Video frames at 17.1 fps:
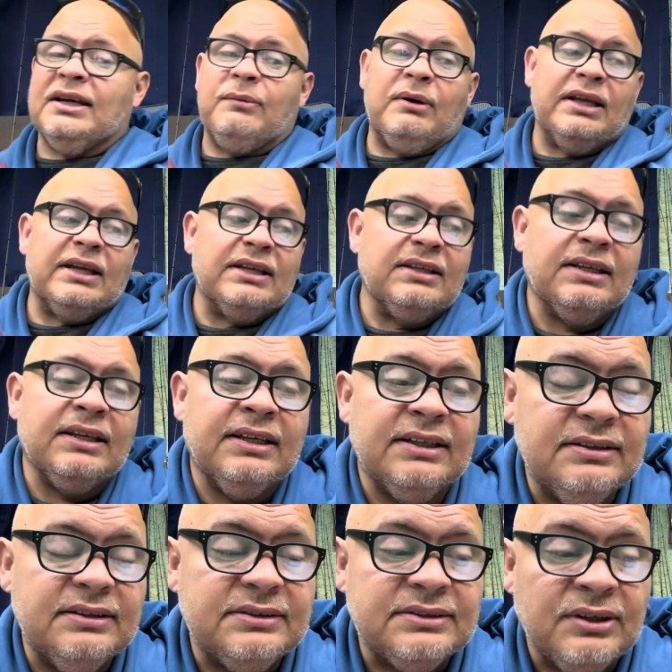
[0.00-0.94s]
why they
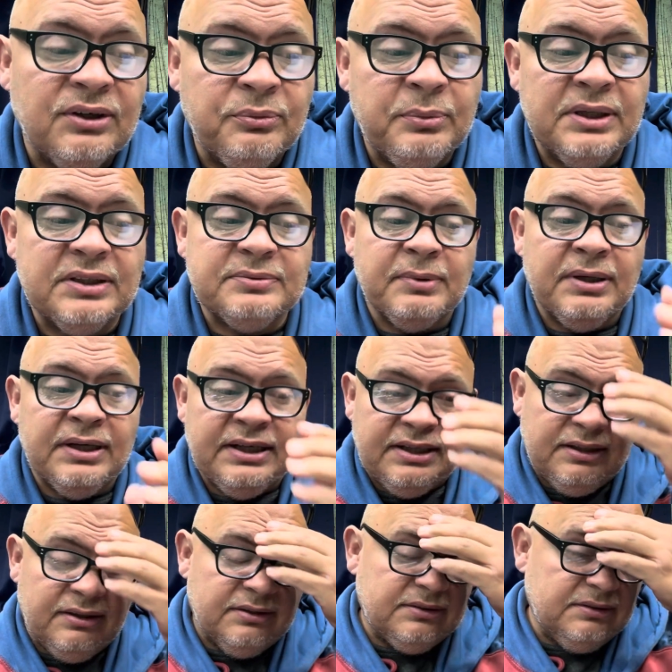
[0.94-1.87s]
need so much money,
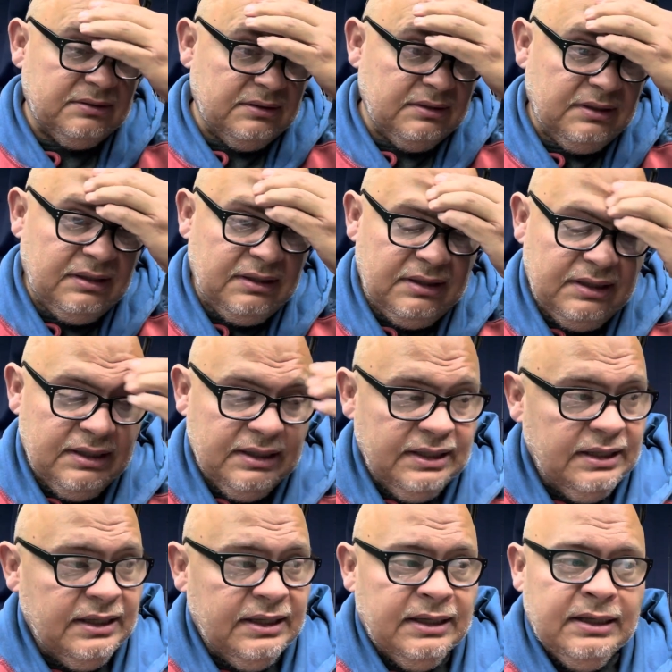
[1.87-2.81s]
because
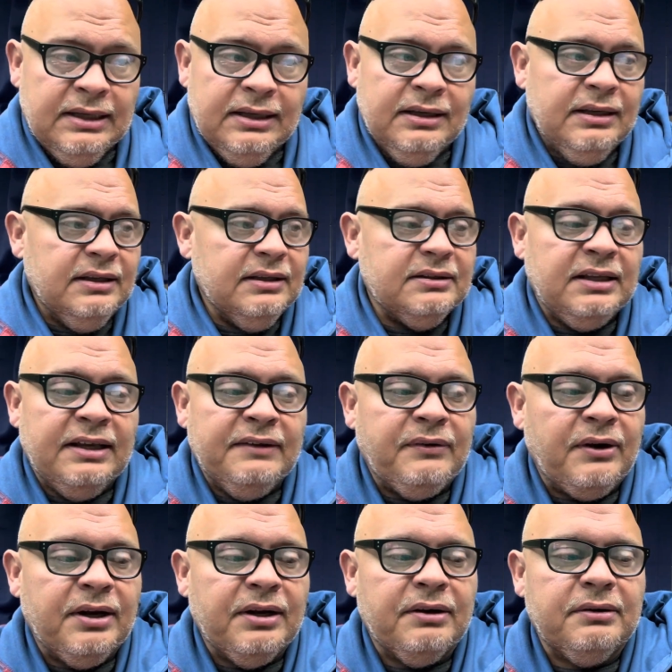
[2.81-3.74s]
they've
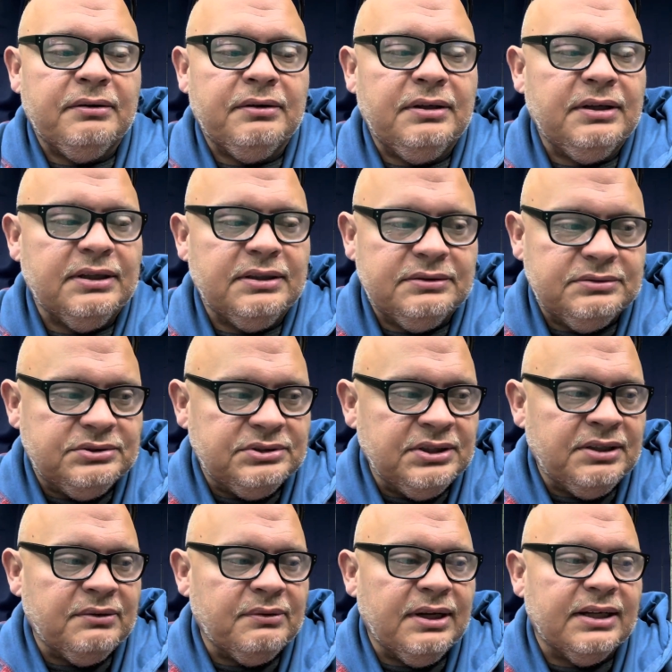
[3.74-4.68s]
already
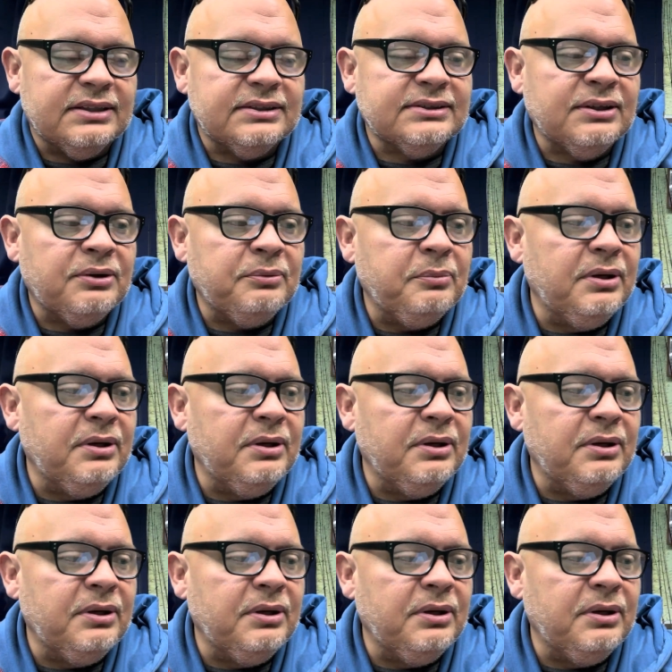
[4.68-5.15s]
generated so